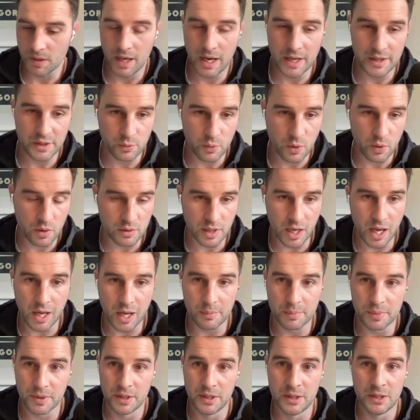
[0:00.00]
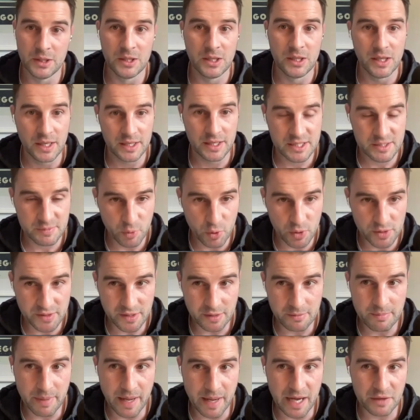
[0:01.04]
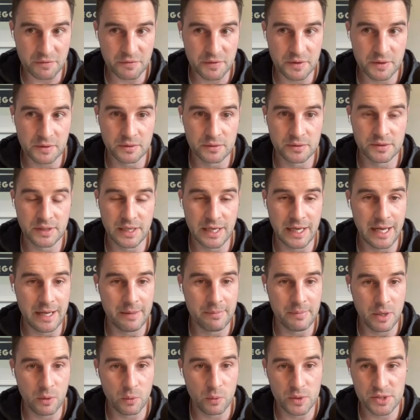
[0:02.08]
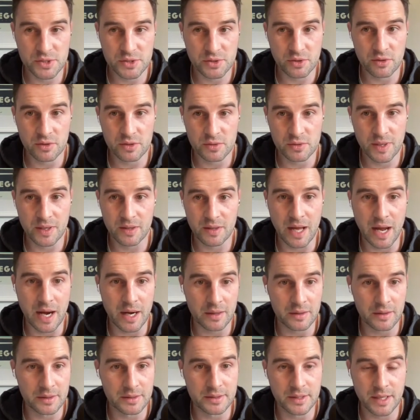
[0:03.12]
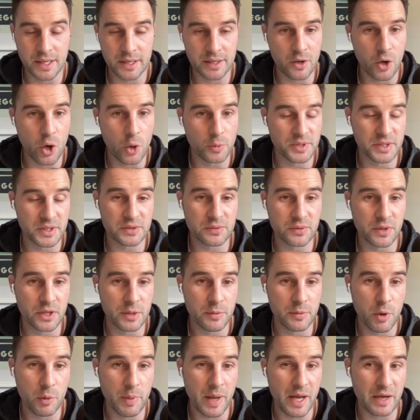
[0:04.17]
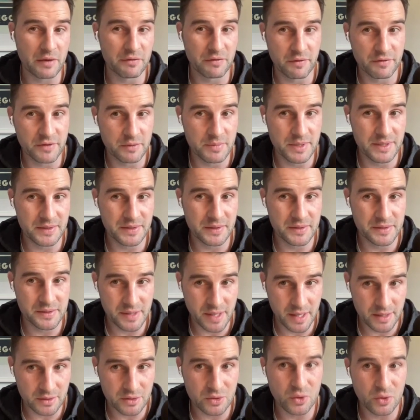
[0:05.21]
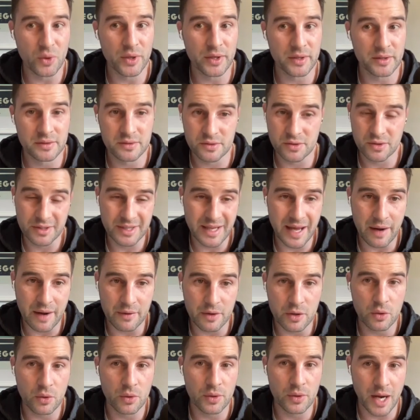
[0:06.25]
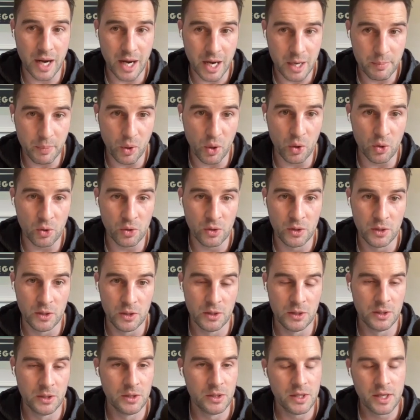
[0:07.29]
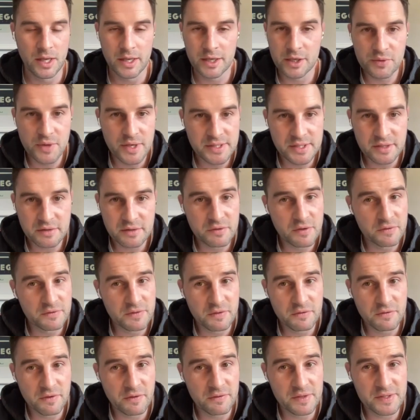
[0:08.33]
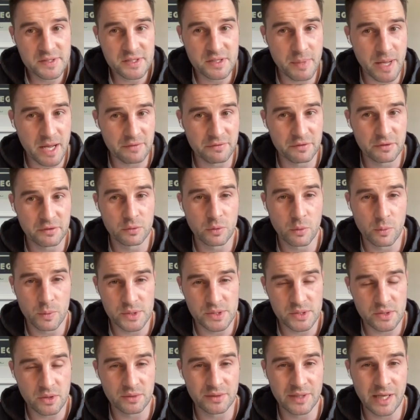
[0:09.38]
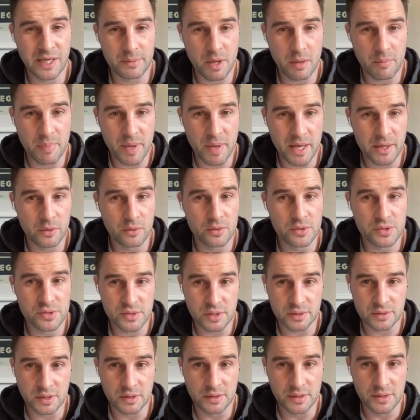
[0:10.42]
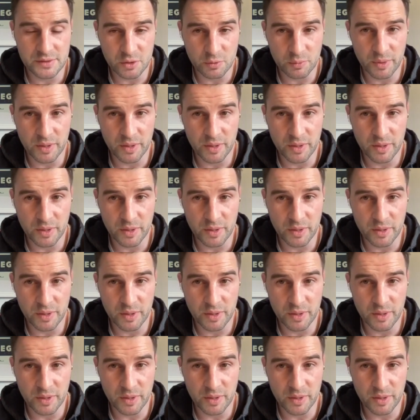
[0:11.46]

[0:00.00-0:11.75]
at the World Cup exploiting backfield. Um, and we saw as well Ireland like opting to run the ball back 50 meters, then going sort of Gary Owen high ball and creating 50 50s in the backfield where we saw Damian Penaud struggle a little